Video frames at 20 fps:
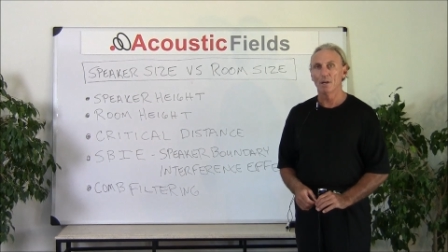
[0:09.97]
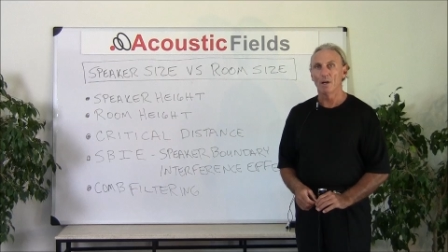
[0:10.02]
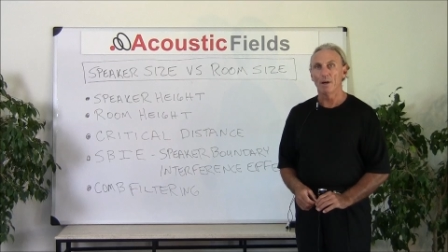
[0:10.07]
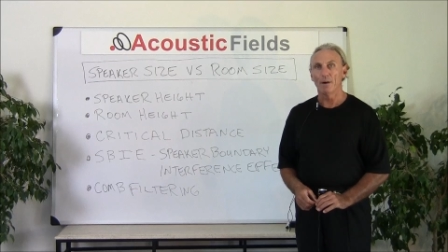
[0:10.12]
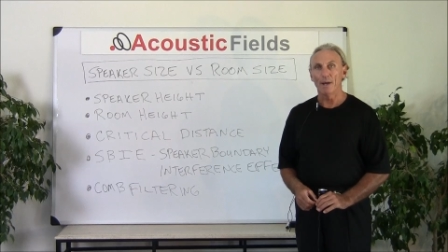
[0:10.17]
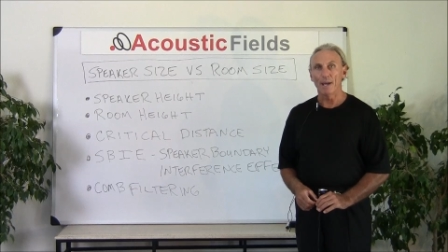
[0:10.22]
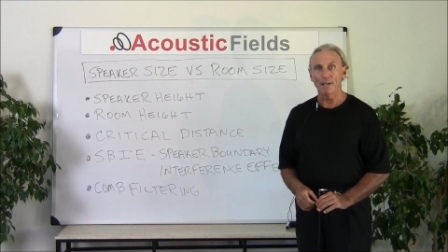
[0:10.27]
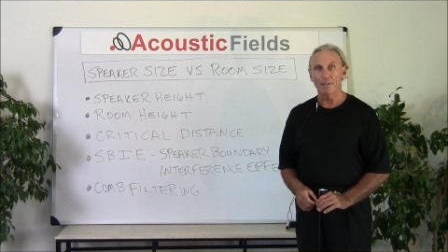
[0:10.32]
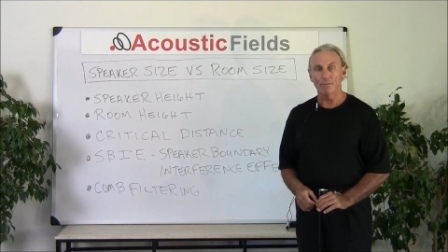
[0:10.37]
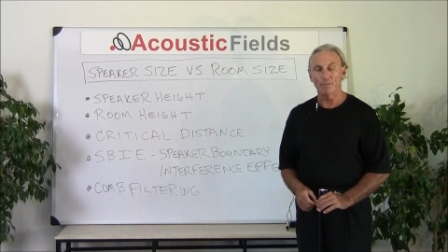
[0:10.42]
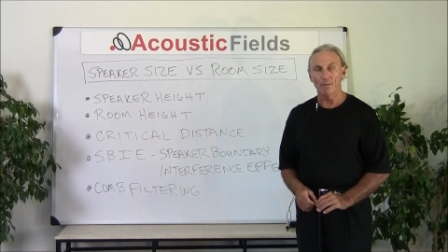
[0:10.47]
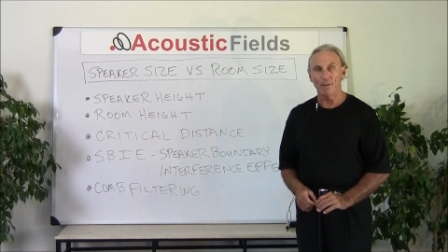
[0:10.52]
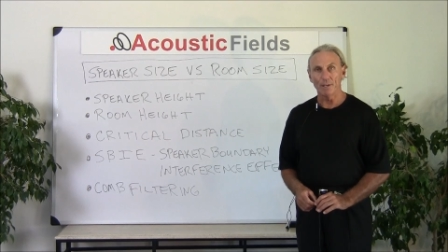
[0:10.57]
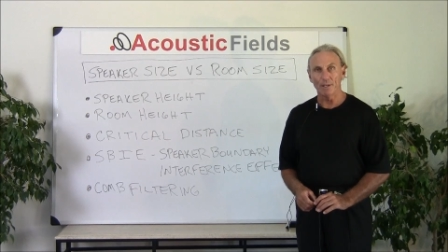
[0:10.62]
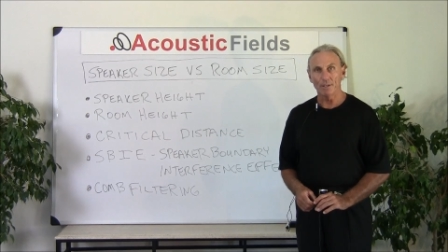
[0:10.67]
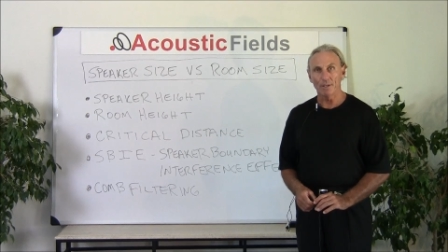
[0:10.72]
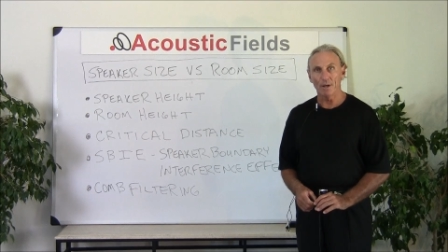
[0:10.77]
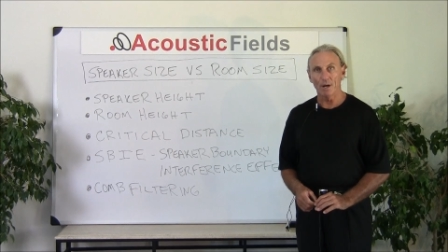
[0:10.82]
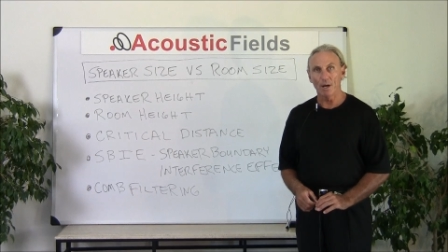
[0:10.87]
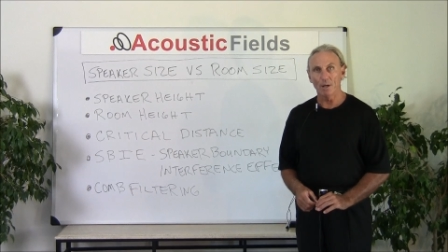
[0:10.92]
Our
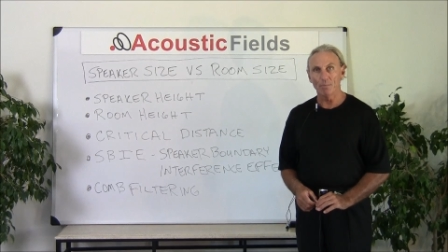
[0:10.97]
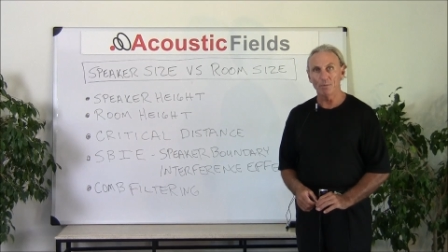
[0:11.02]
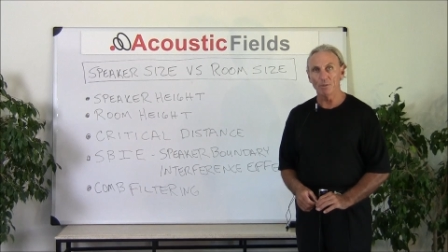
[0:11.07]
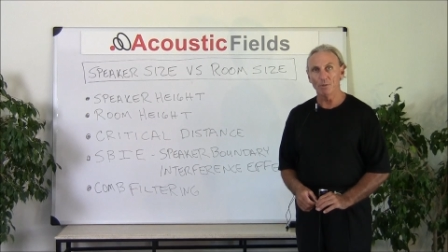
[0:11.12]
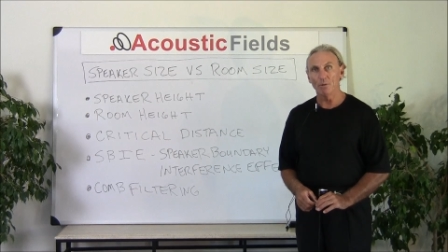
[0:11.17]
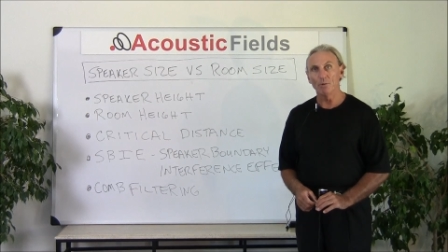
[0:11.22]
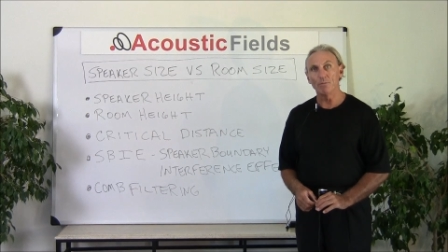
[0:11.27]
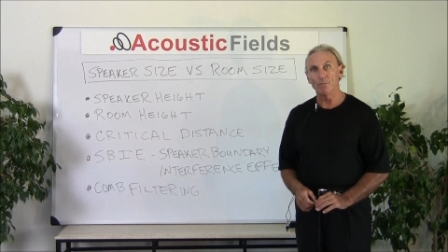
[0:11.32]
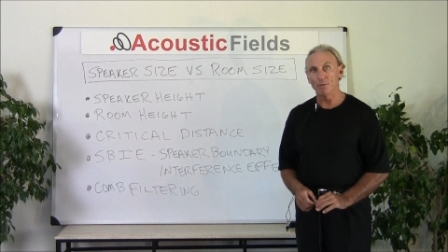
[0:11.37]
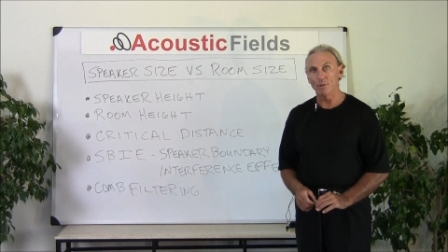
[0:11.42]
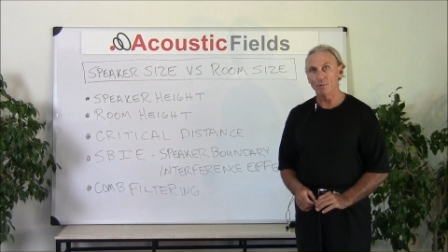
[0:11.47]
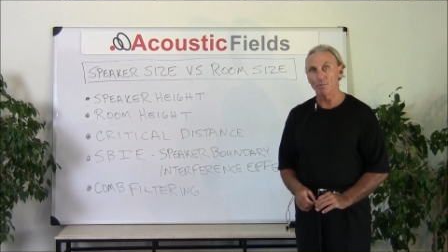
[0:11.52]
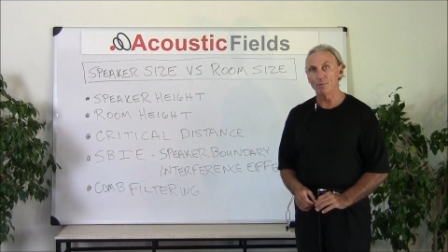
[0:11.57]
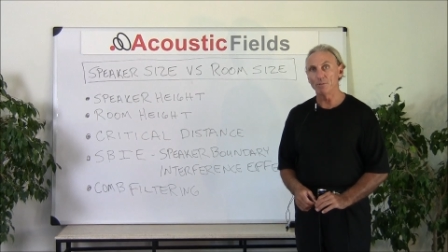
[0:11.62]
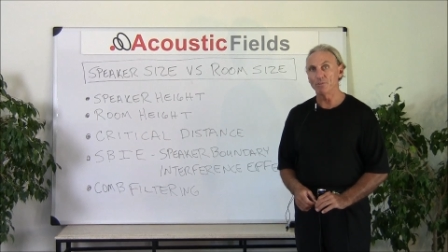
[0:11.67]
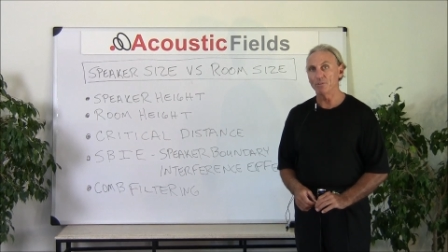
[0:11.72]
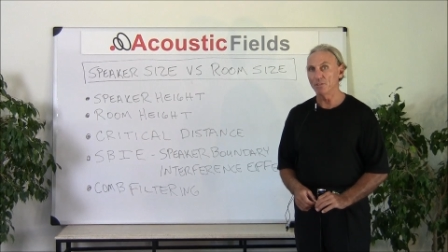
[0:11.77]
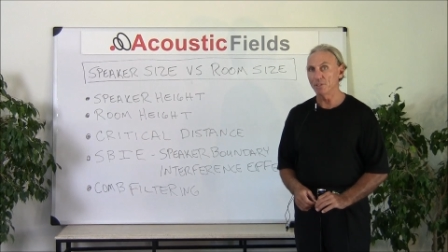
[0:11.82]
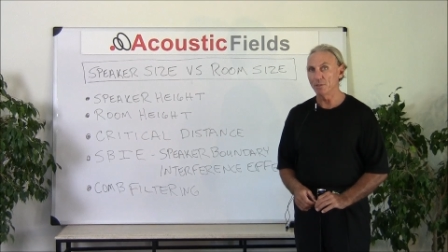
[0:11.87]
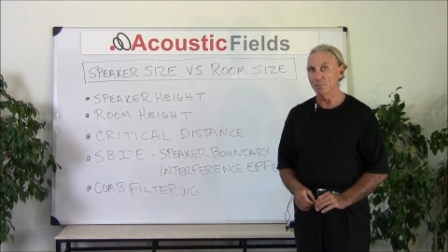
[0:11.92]
activated carbon low
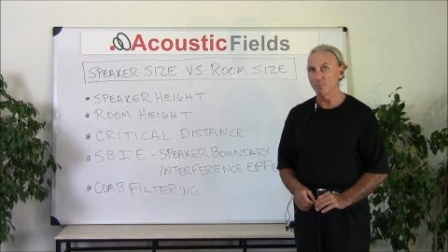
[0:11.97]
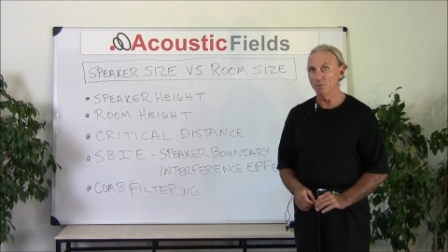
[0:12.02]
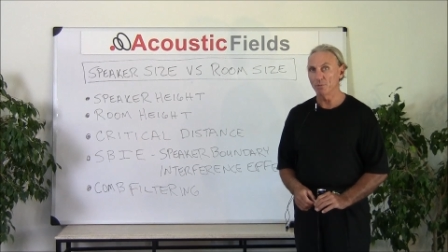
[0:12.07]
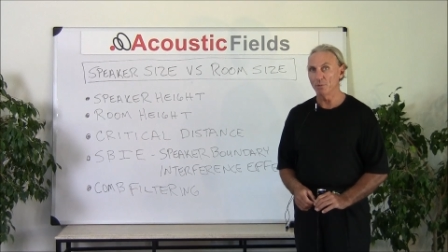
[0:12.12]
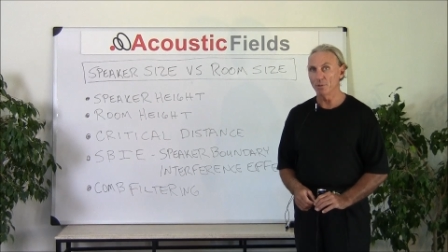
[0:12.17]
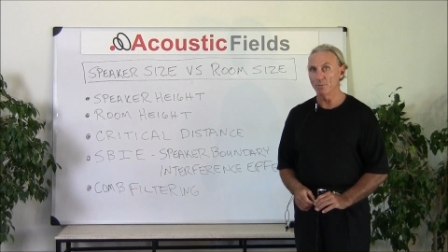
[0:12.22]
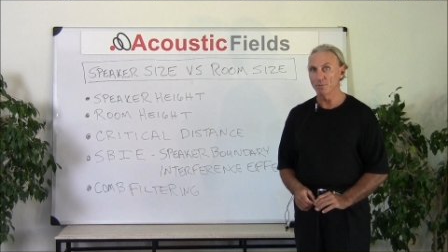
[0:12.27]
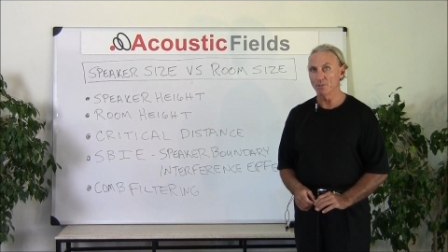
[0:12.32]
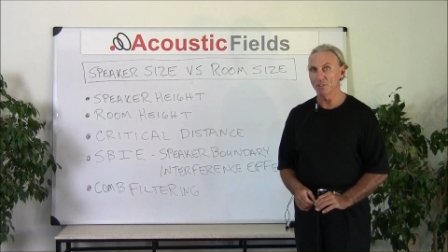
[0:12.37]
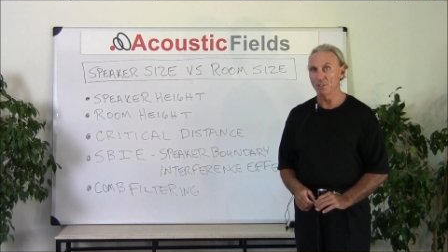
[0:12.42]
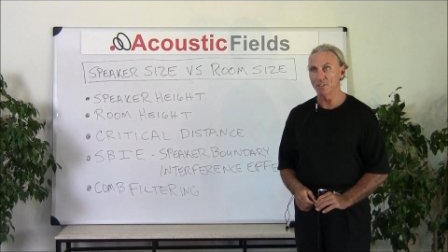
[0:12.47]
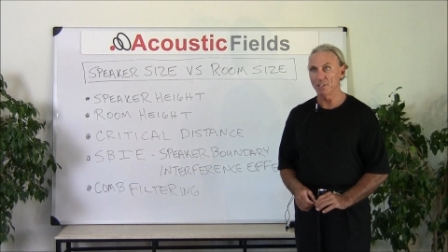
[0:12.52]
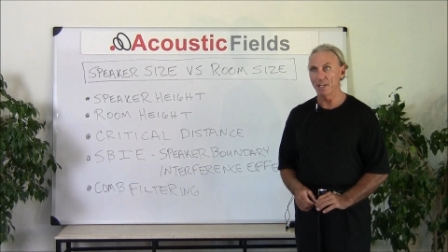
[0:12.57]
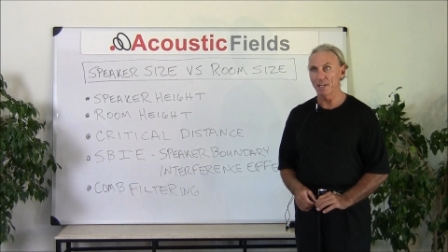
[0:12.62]
frequency absorption